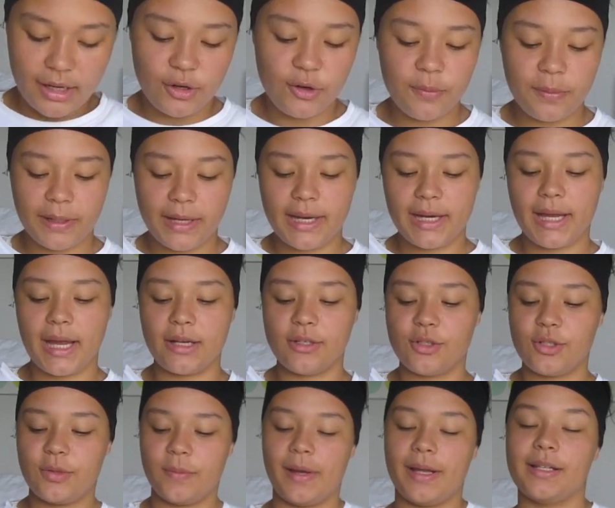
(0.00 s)
Do you play any
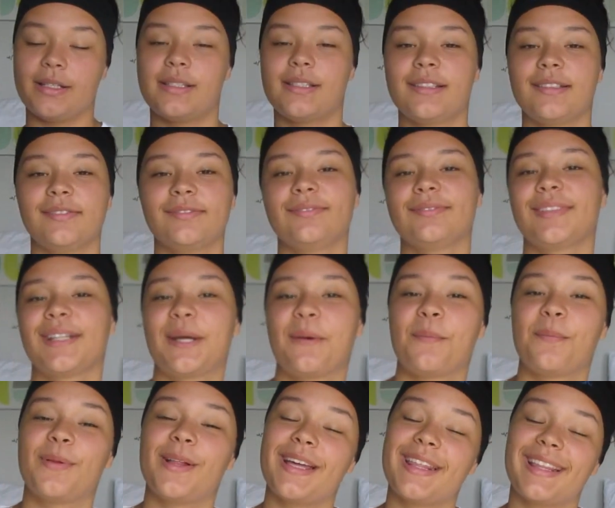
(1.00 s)
instruments? I
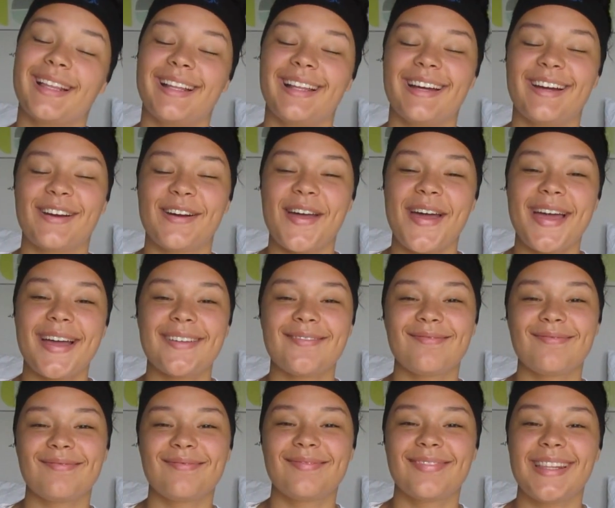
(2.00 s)
can play the
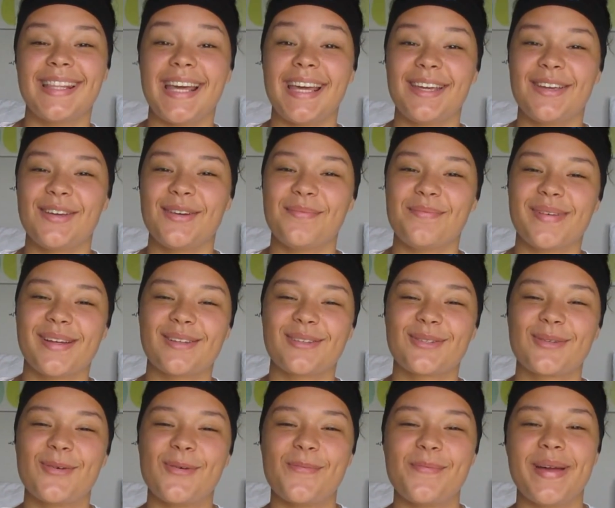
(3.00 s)
clarinet. Thank you to
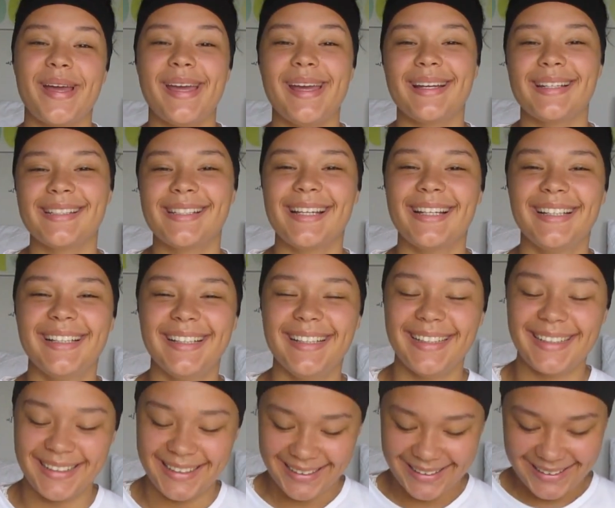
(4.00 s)
middle school band.
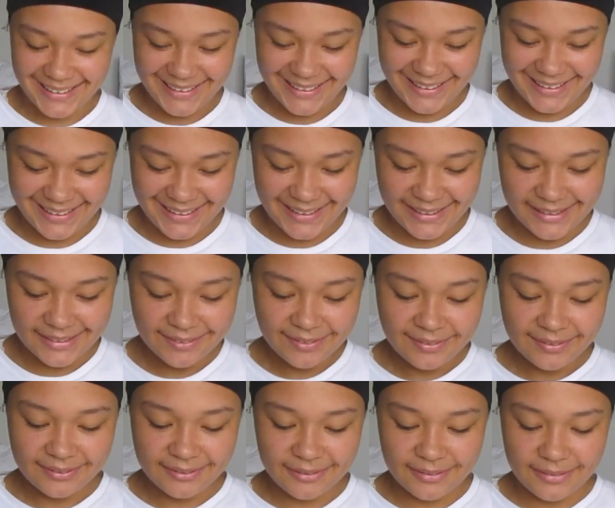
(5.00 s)

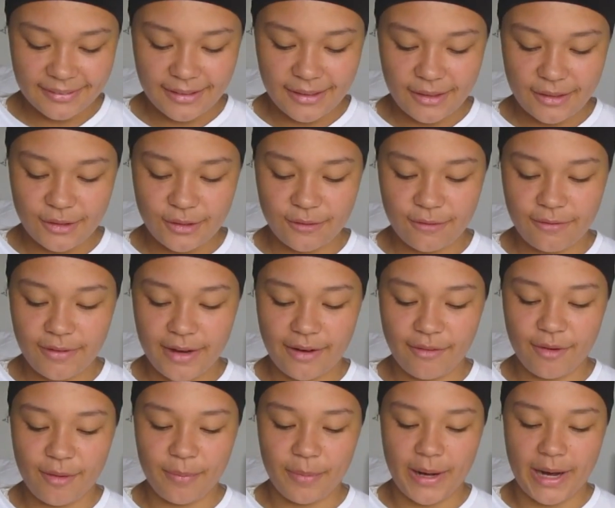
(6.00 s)
What's your
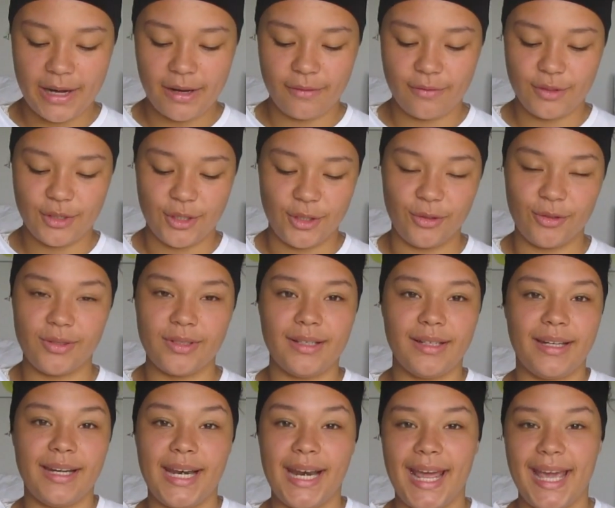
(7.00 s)
favorite brand of shoes?
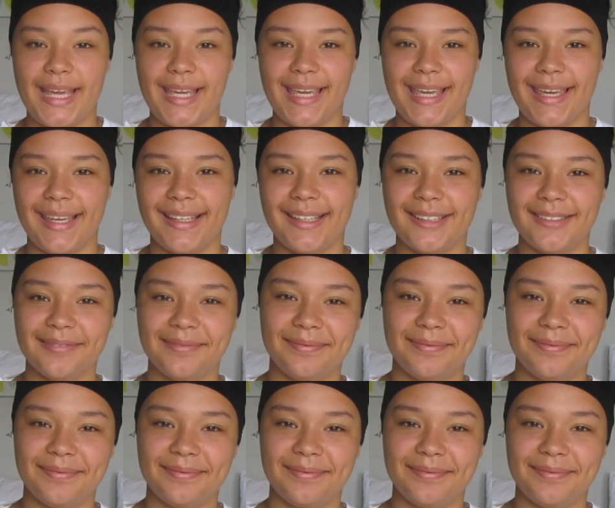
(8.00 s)
Nike.